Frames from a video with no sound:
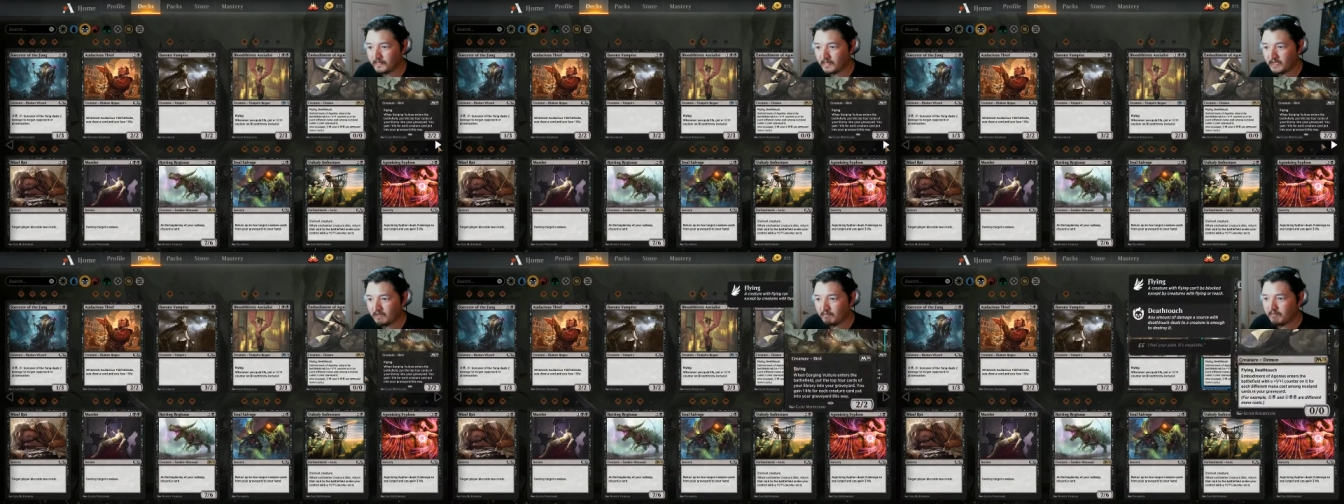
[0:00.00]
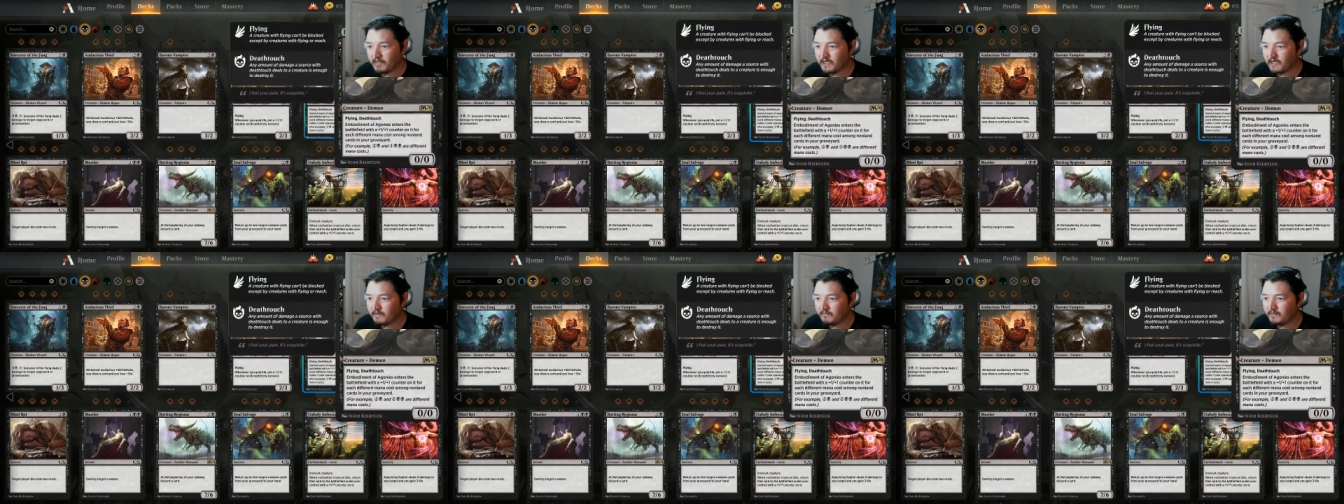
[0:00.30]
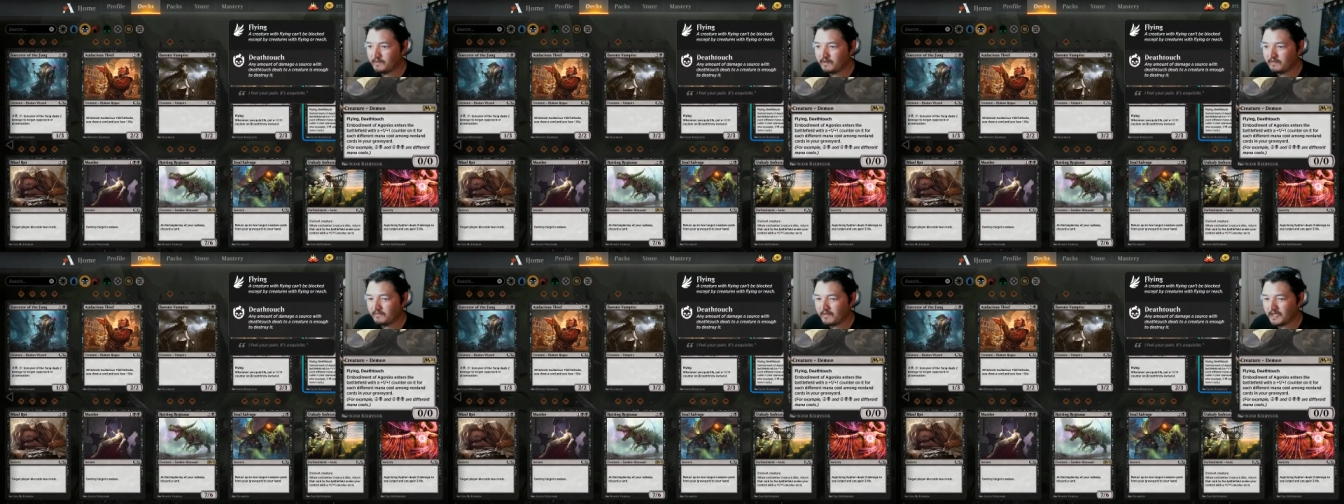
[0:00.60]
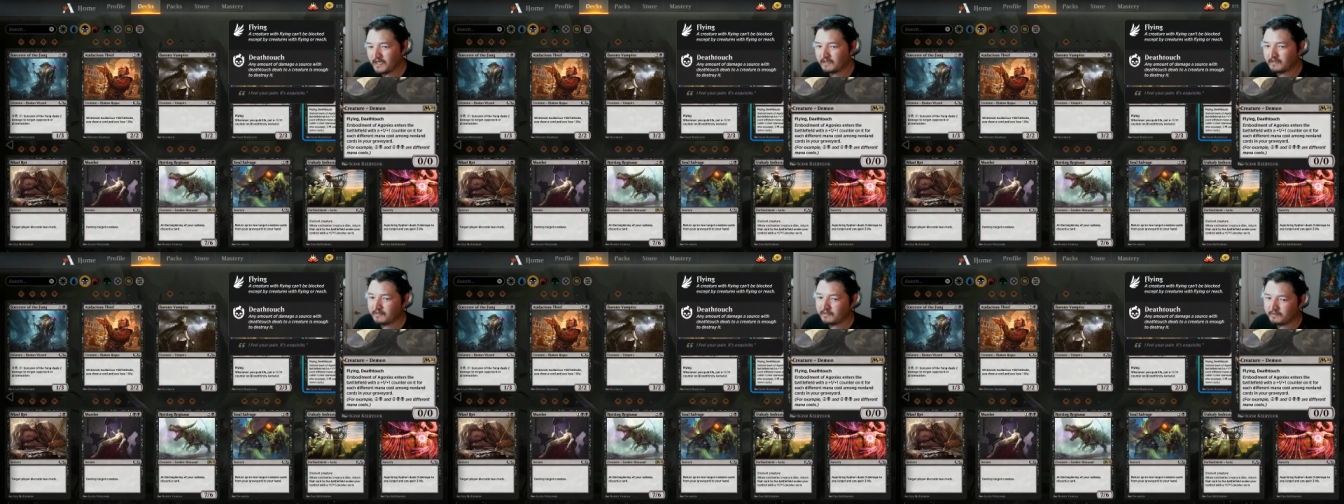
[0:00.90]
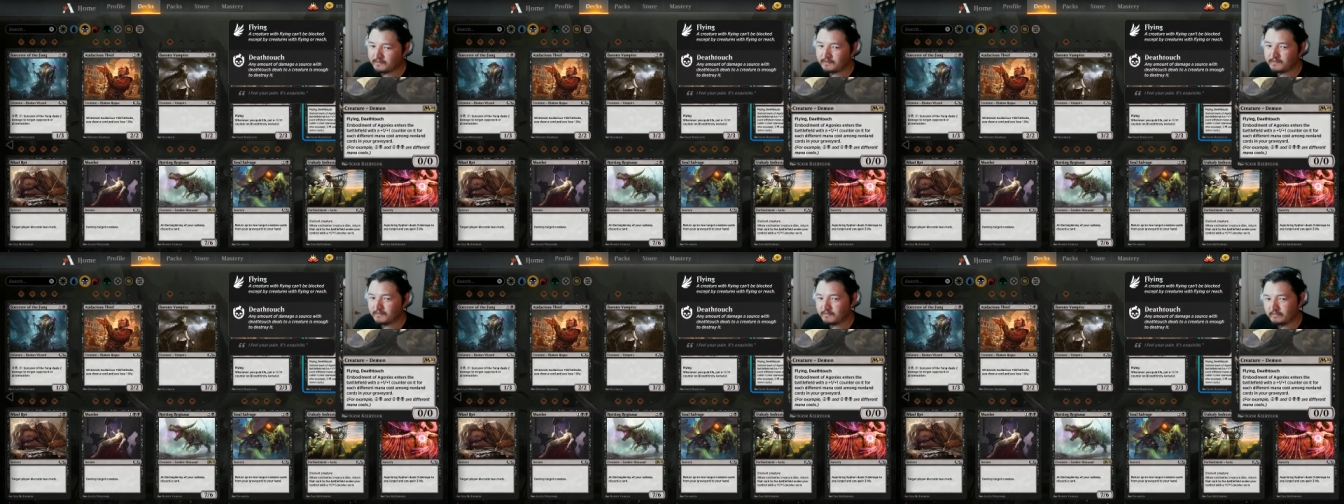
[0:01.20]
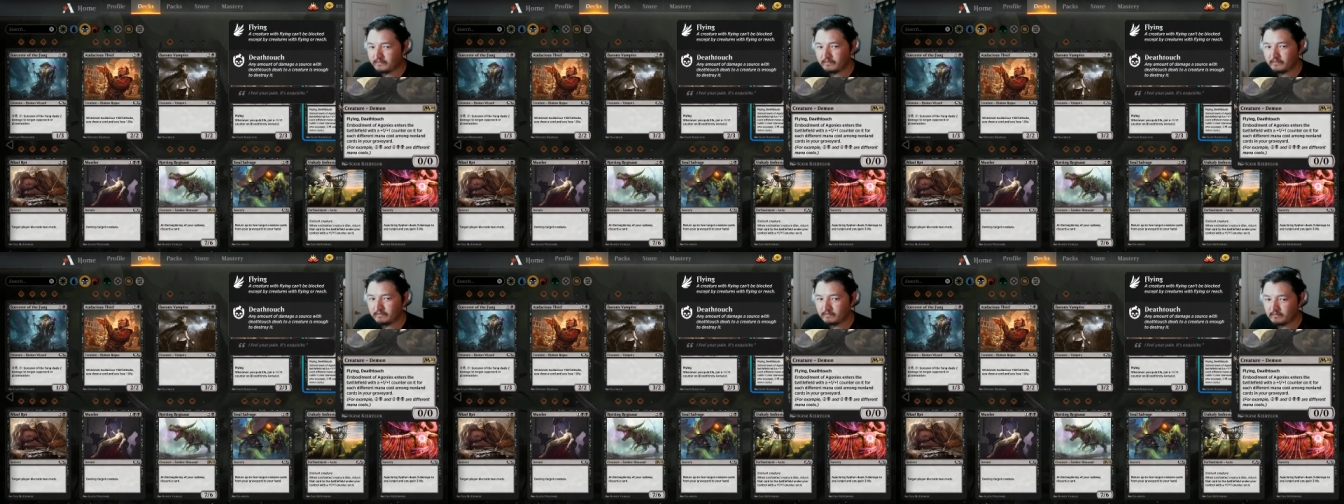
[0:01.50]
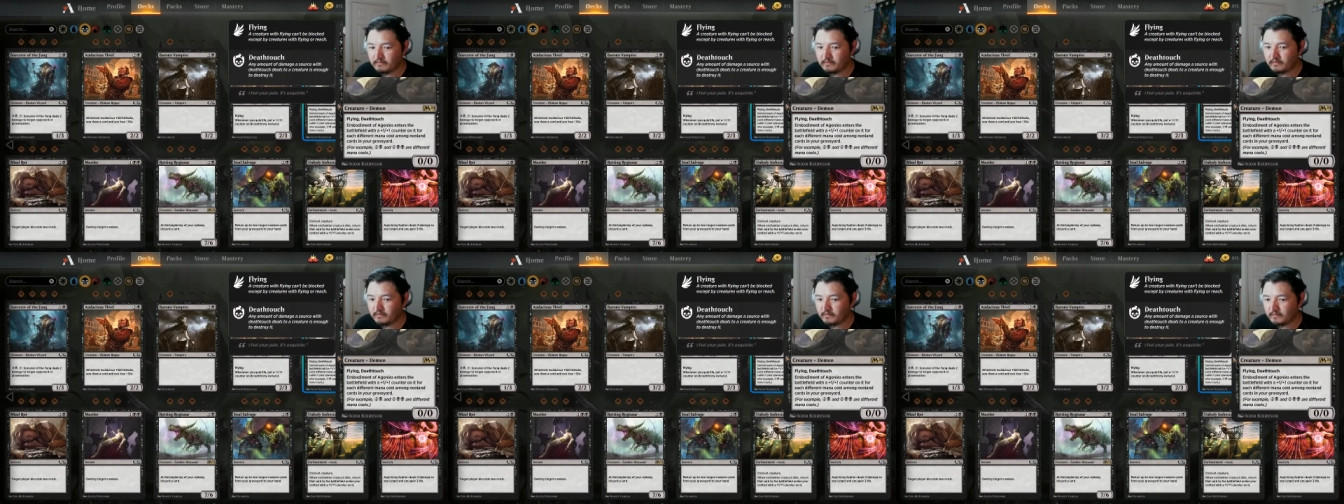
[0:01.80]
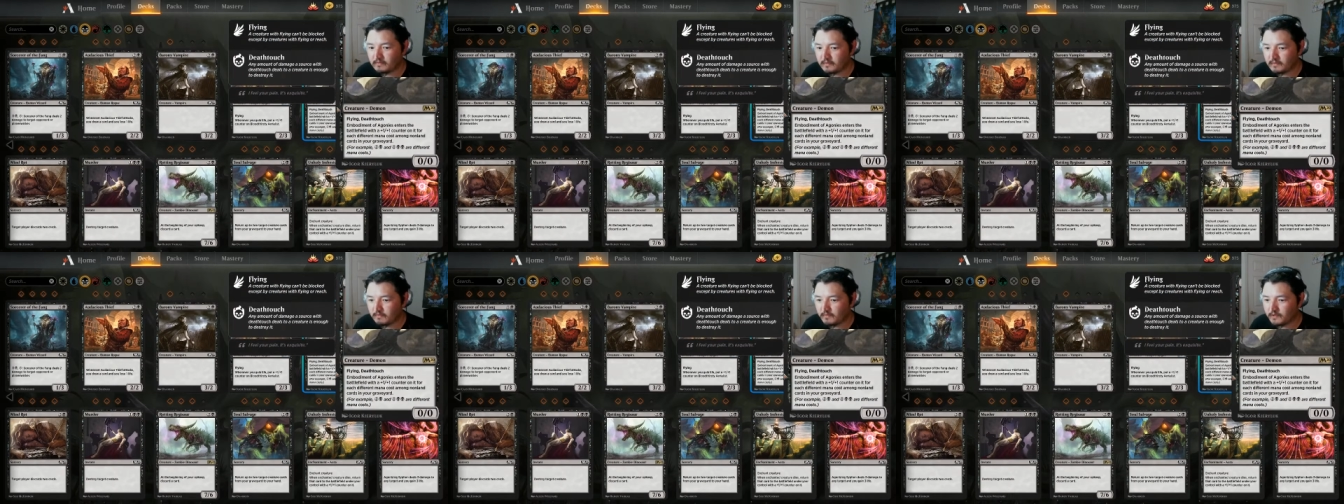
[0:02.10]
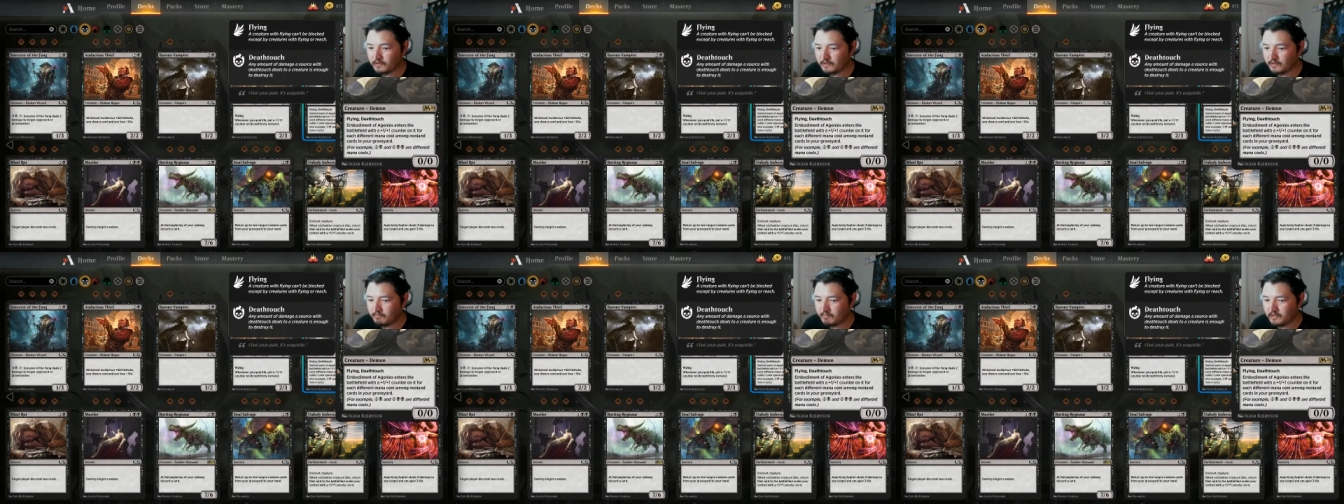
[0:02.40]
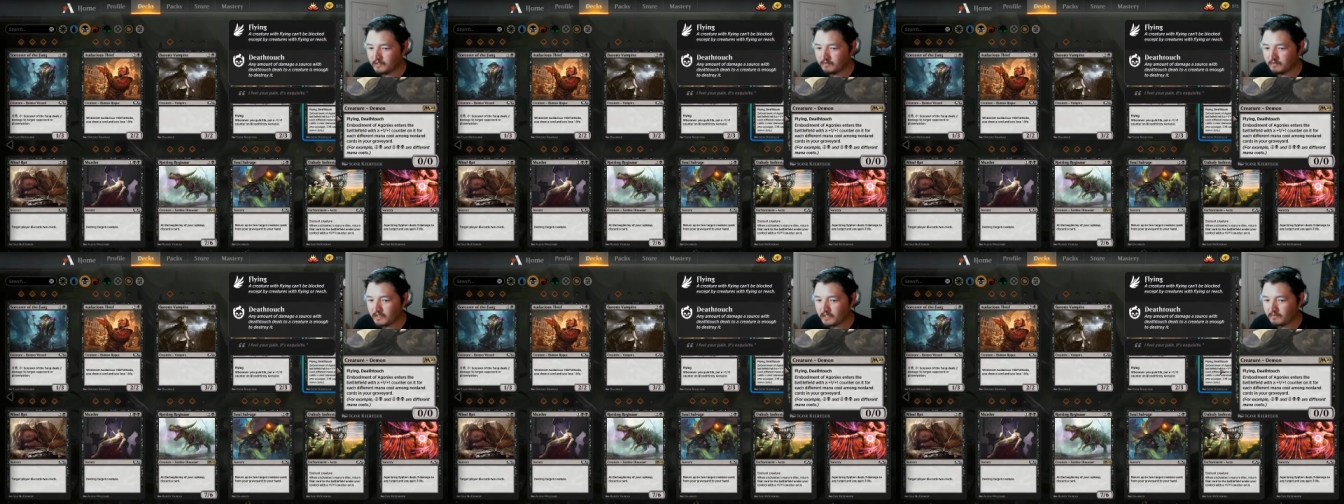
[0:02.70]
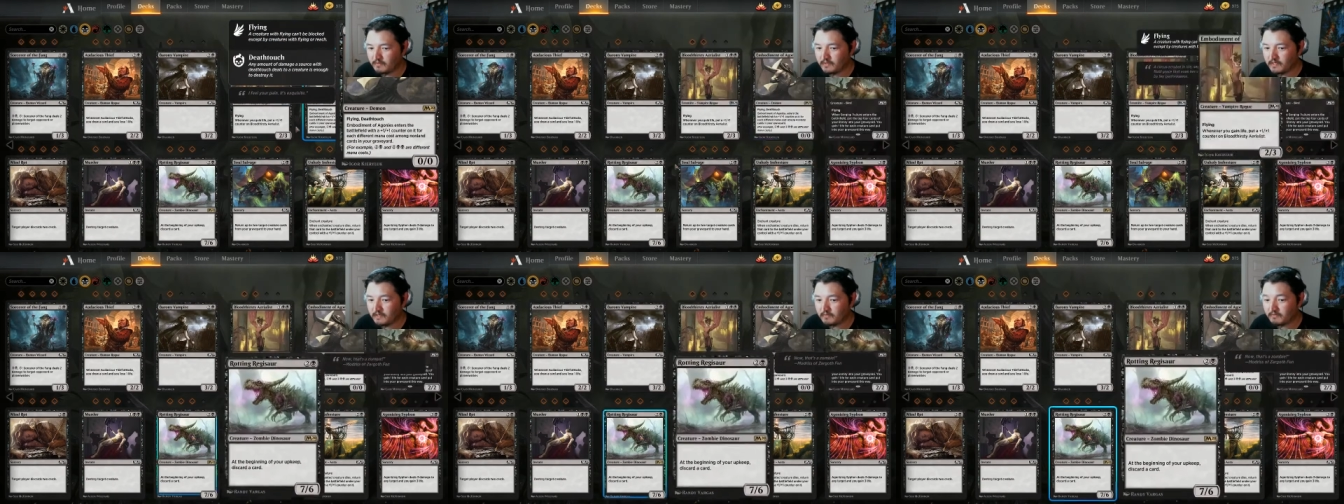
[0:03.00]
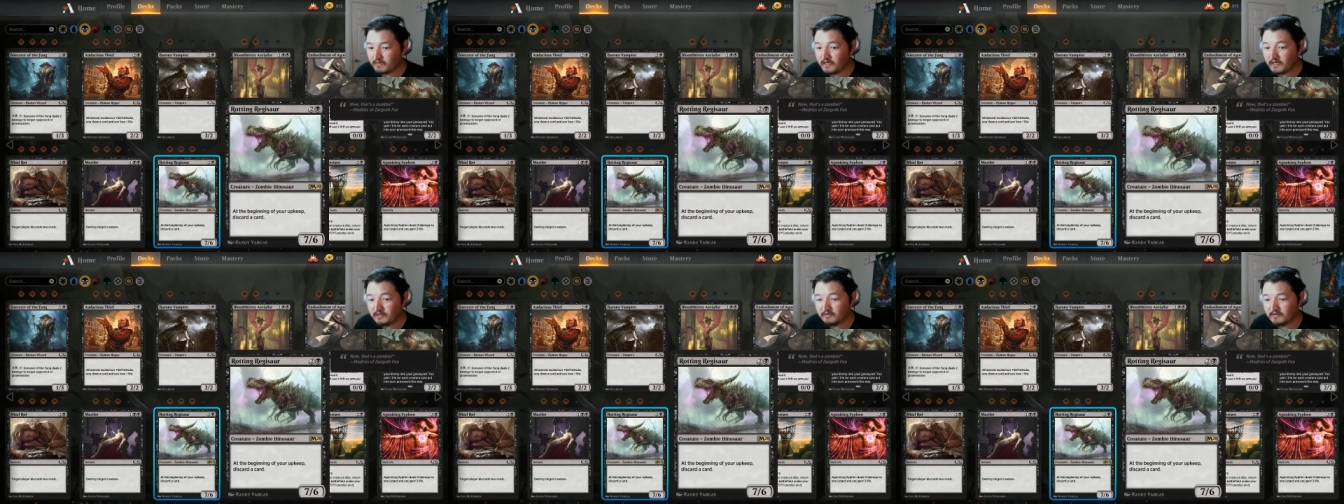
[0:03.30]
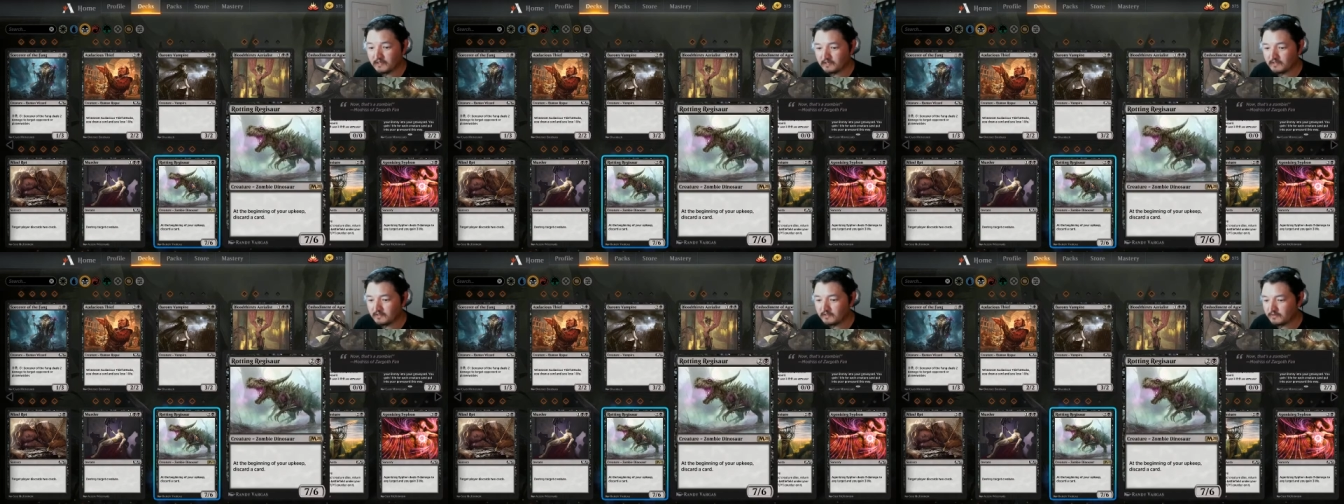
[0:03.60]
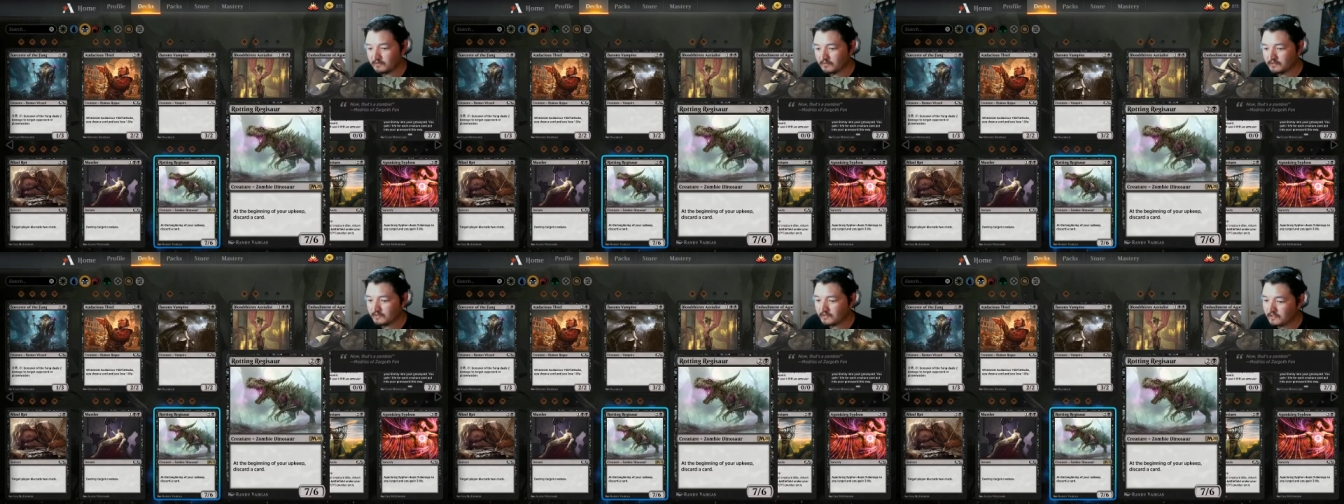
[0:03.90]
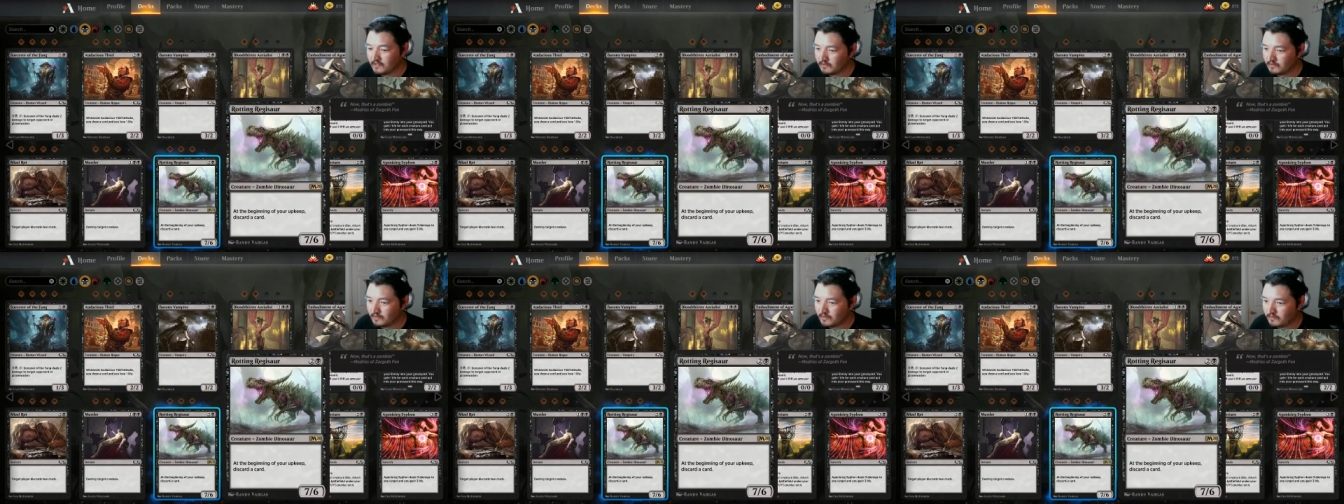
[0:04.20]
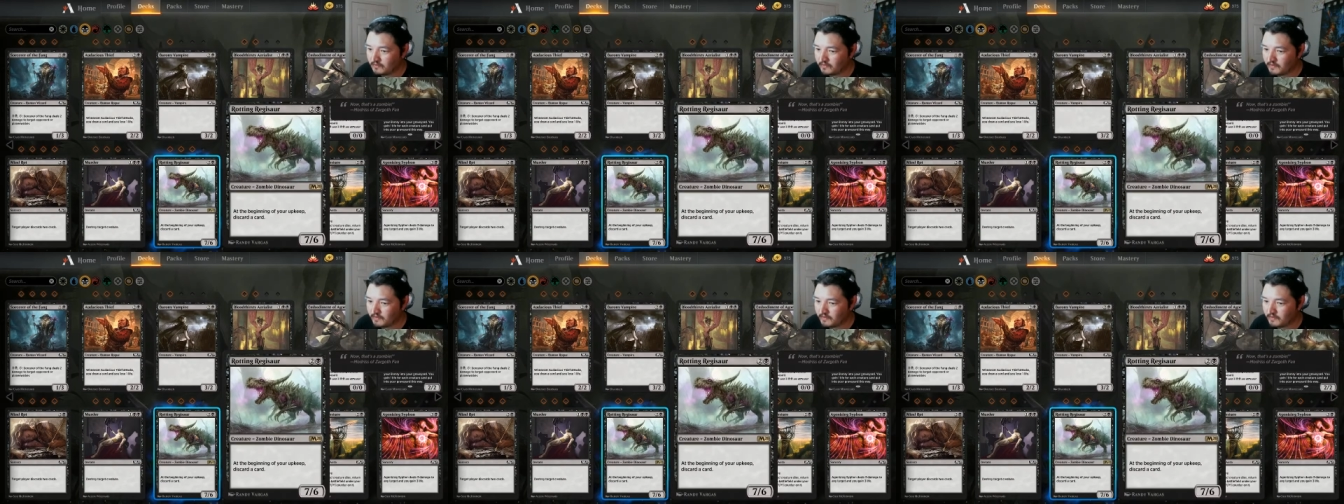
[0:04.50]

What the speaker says: Embodiment of Agonies. I'm looking to play around with that. Riding Regisaur is another one